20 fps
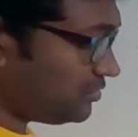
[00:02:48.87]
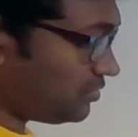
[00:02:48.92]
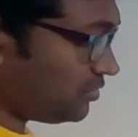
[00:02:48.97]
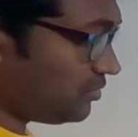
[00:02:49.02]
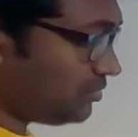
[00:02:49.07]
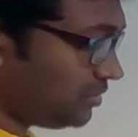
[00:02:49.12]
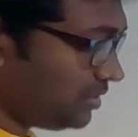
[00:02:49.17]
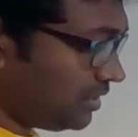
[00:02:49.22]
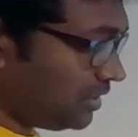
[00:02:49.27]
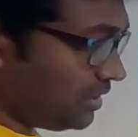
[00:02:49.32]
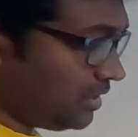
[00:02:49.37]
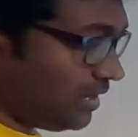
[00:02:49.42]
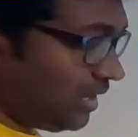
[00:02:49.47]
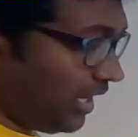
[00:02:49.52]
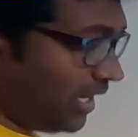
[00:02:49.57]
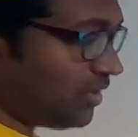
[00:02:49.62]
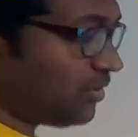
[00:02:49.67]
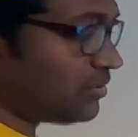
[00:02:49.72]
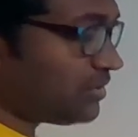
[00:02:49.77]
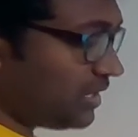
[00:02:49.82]
So
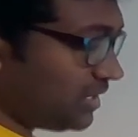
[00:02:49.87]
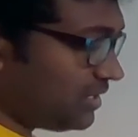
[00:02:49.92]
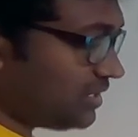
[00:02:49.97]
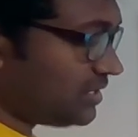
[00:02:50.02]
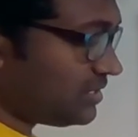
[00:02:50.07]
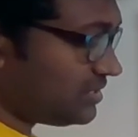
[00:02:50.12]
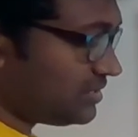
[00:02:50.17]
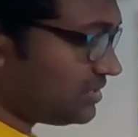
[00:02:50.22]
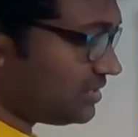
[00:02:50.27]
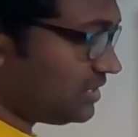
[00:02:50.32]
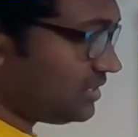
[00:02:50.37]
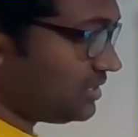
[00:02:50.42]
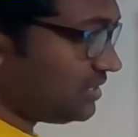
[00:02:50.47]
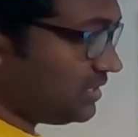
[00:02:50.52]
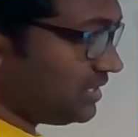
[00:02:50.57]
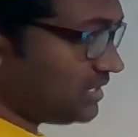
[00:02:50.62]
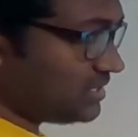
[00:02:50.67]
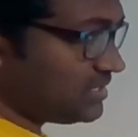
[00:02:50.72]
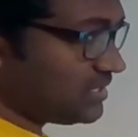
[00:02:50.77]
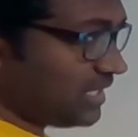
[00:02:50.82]
I know that it
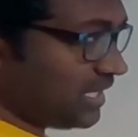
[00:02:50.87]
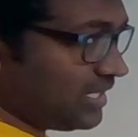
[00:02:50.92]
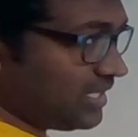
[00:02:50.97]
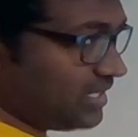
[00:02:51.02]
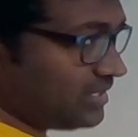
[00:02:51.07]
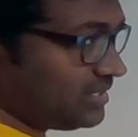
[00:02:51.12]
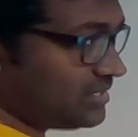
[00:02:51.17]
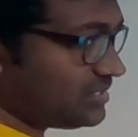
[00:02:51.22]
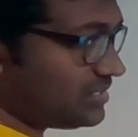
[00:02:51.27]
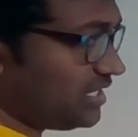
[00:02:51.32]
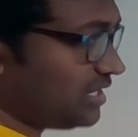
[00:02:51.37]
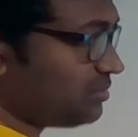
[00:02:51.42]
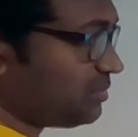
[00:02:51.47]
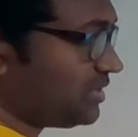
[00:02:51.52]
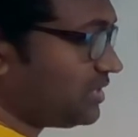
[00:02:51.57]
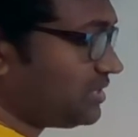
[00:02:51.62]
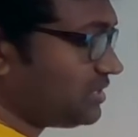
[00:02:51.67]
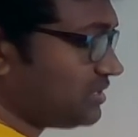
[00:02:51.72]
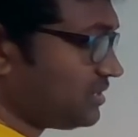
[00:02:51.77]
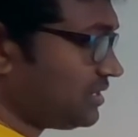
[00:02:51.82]
doesn't carry this
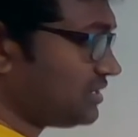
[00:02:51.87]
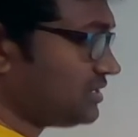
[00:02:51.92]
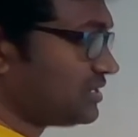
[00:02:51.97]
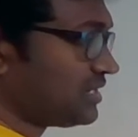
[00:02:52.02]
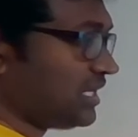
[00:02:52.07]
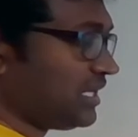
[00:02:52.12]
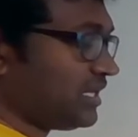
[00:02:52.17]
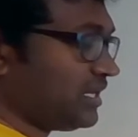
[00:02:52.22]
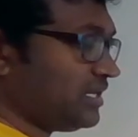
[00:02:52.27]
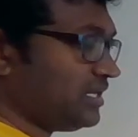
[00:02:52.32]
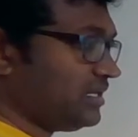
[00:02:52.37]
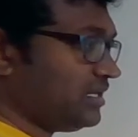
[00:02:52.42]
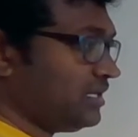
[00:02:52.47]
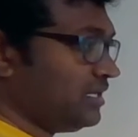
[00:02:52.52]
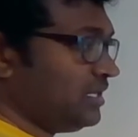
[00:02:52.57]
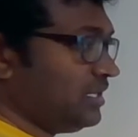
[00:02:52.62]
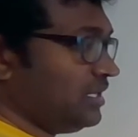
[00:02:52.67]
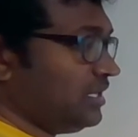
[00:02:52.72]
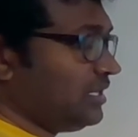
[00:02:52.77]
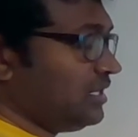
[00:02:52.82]
statement doesn't carry
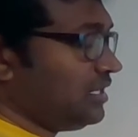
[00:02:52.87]
any